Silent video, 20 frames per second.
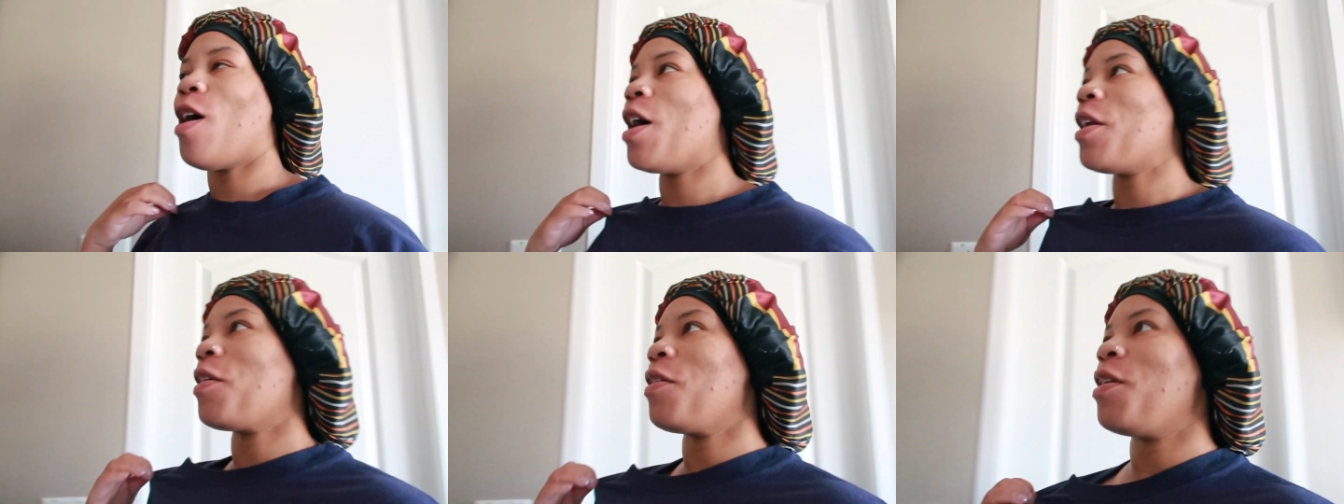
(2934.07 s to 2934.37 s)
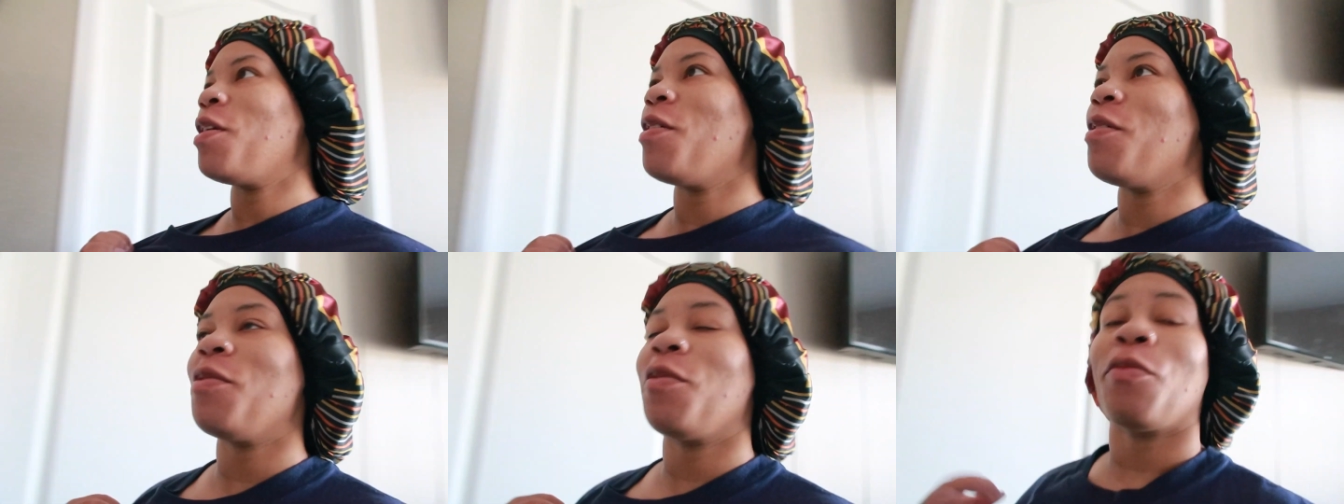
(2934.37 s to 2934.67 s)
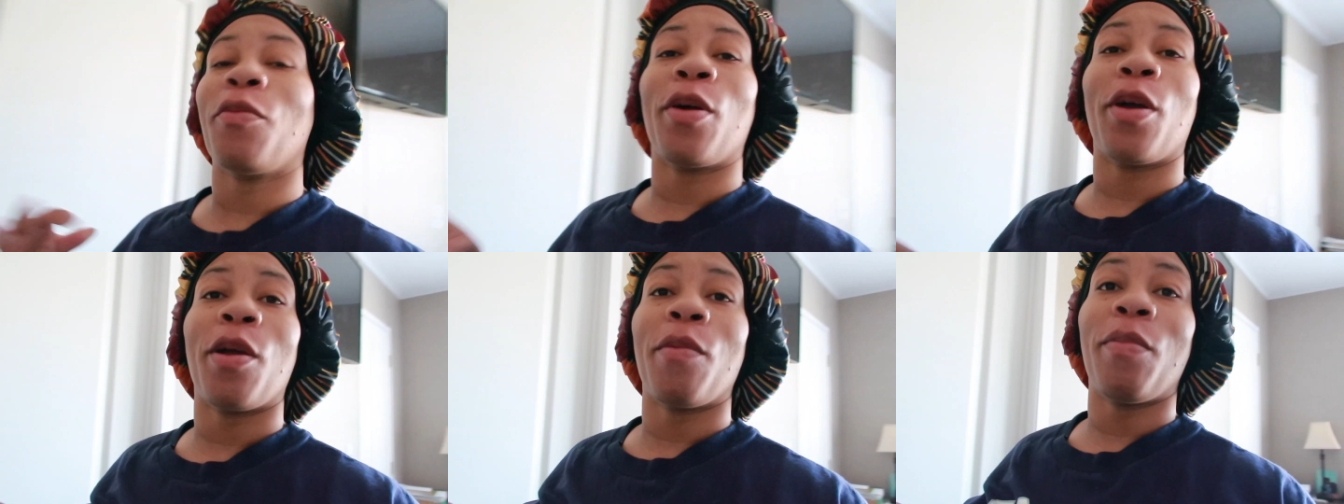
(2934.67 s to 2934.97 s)
I don't know the
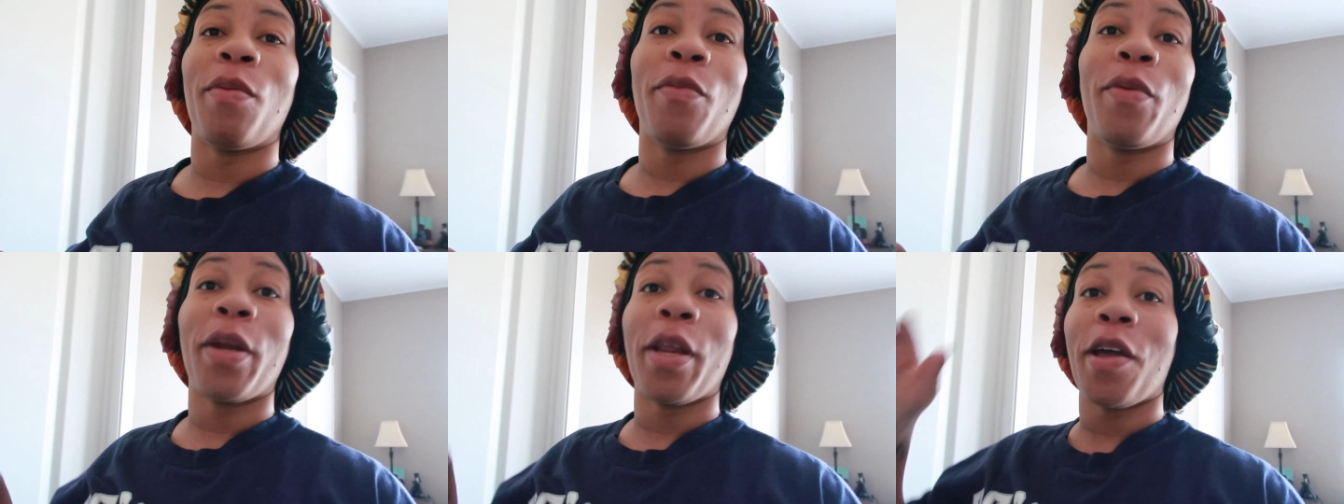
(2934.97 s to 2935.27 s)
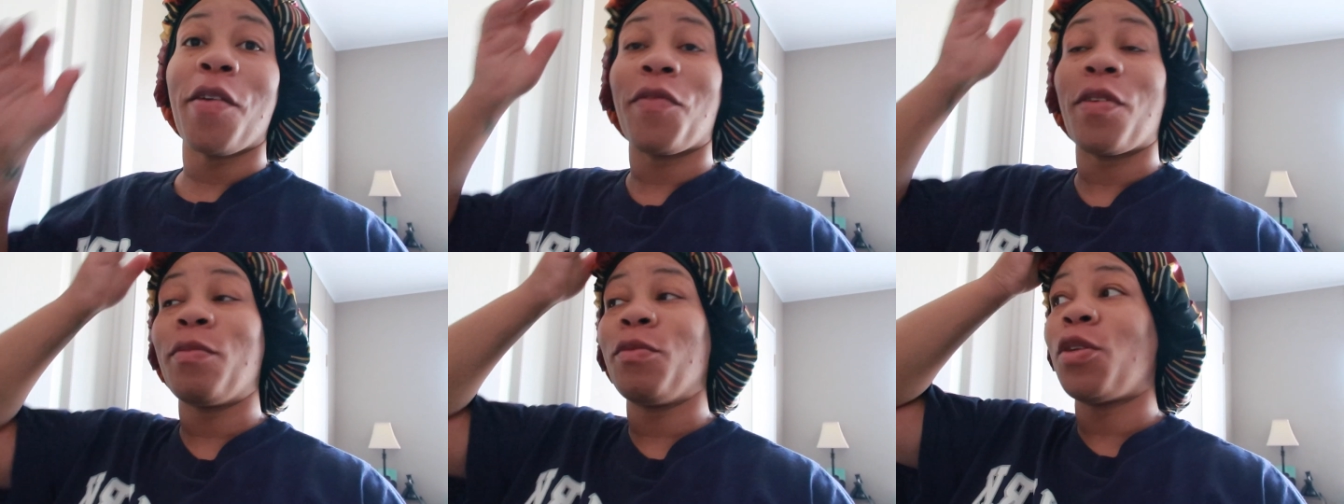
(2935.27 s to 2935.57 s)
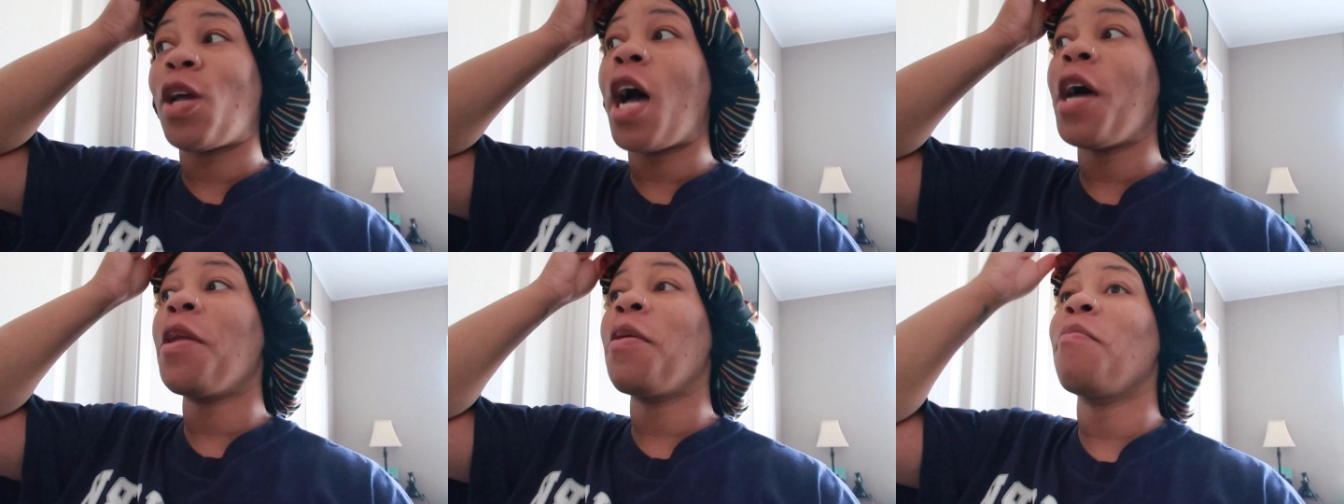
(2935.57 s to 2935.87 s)
word, but whatever. I'm
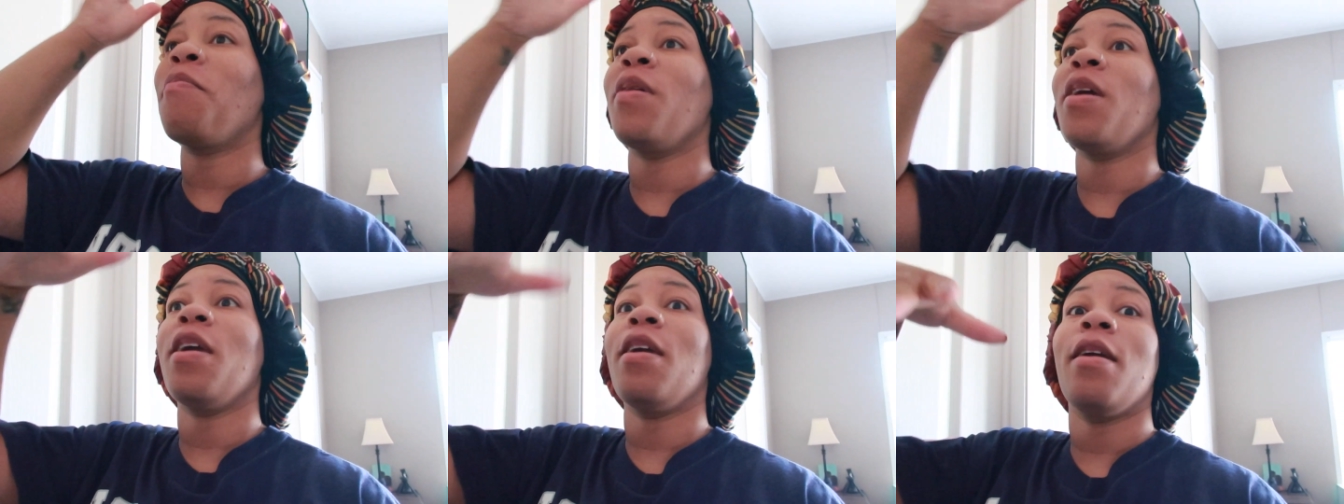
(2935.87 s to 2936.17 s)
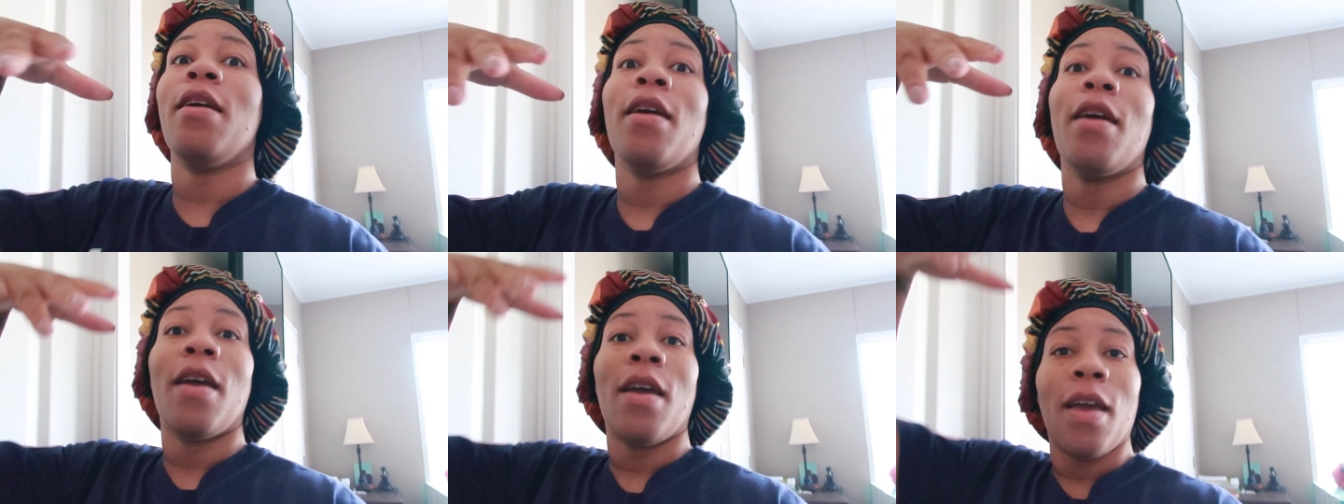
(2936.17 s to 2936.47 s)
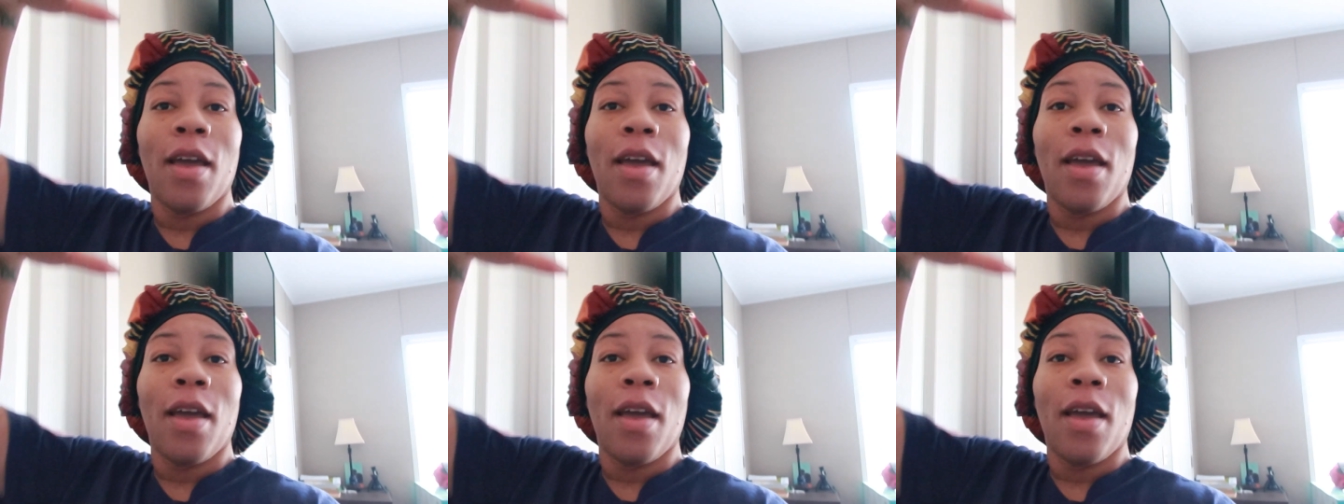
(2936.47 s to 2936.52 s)
trying to be